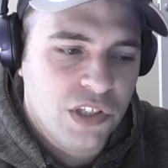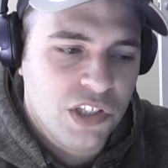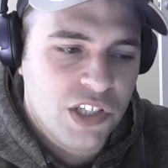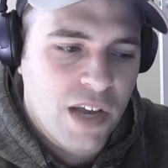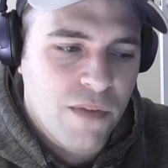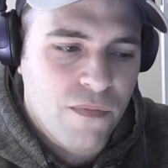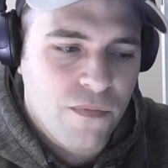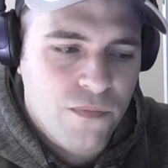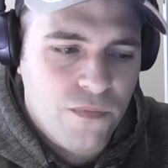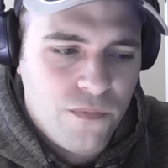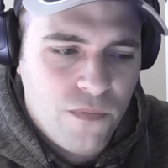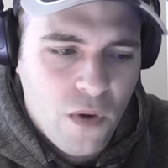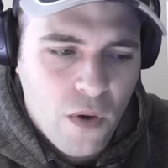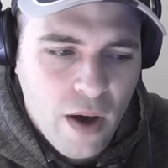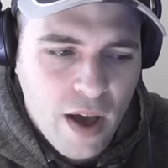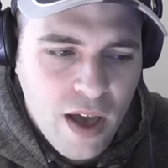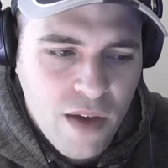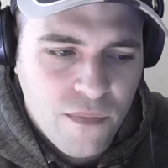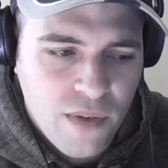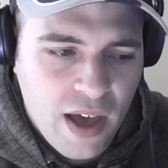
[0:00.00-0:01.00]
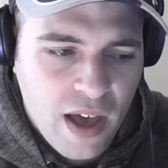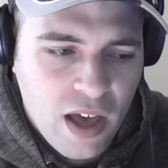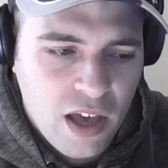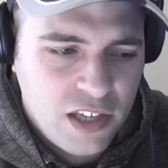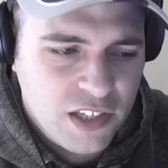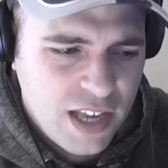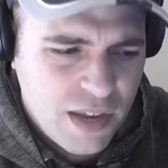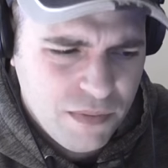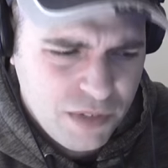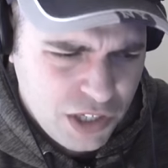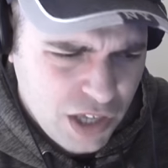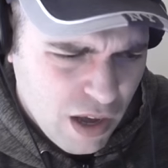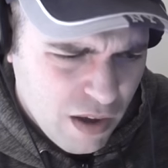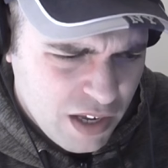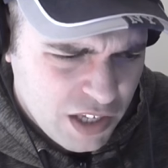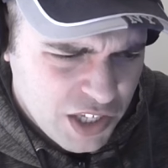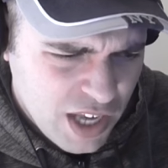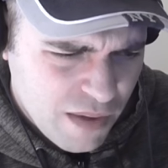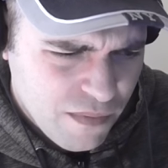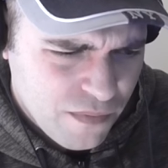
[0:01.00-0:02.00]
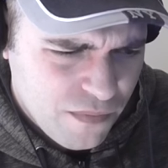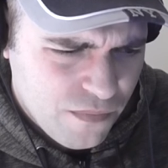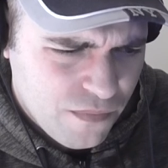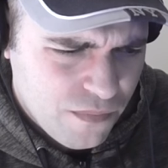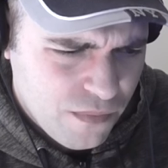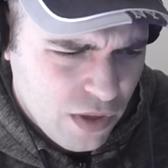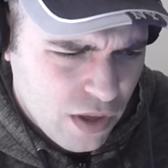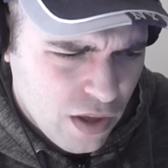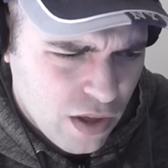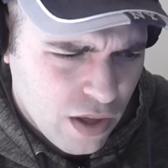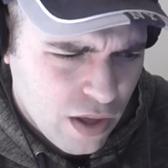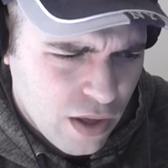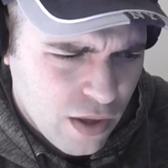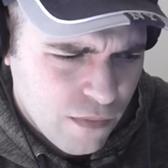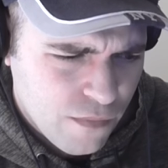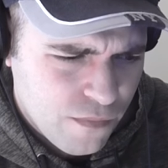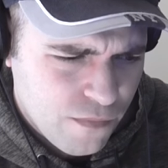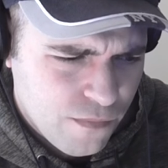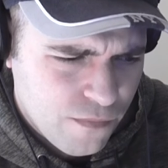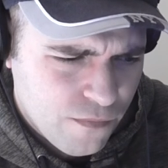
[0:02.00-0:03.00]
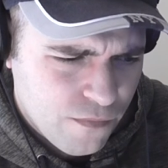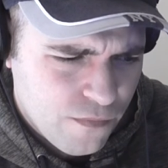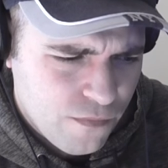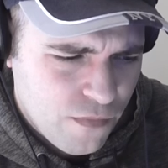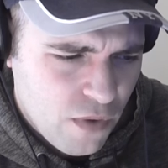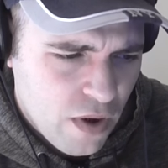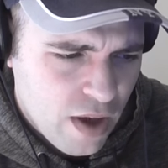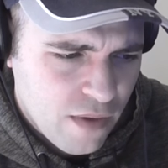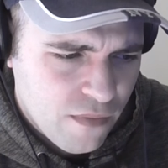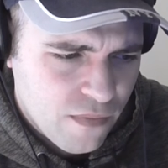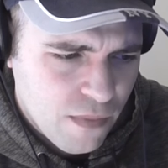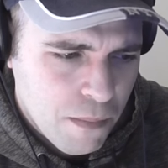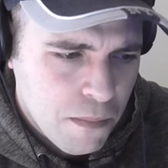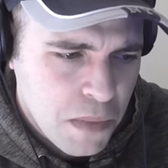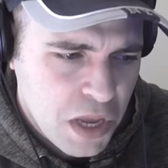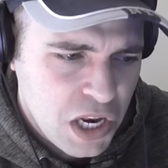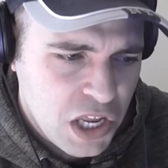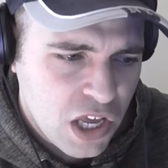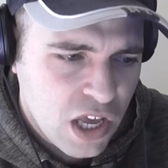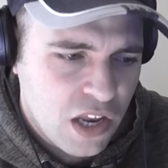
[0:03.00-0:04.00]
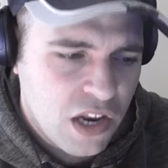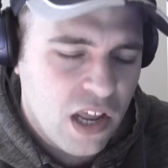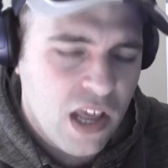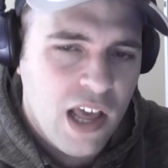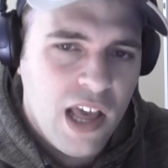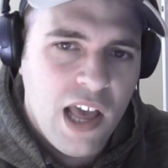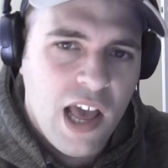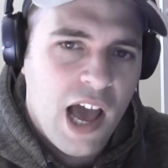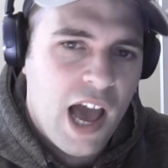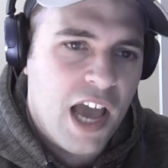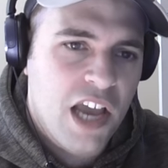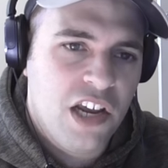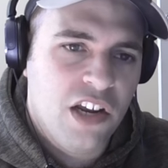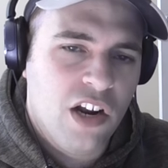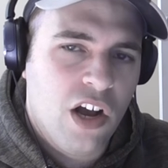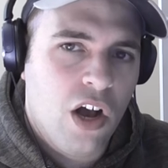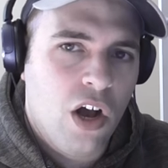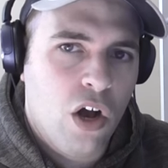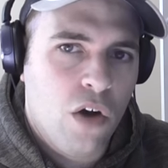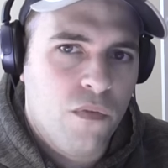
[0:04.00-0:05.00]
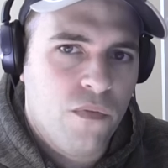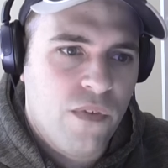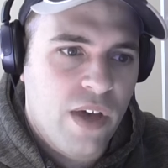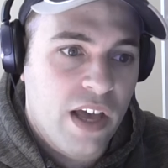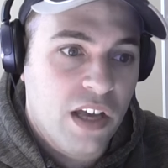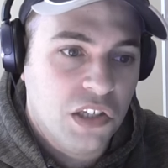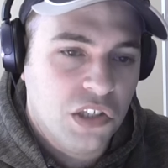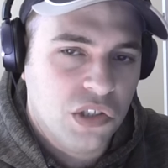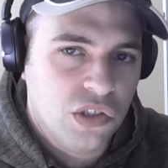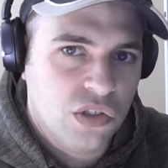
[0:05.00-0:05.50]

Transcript: He's at 5,008,500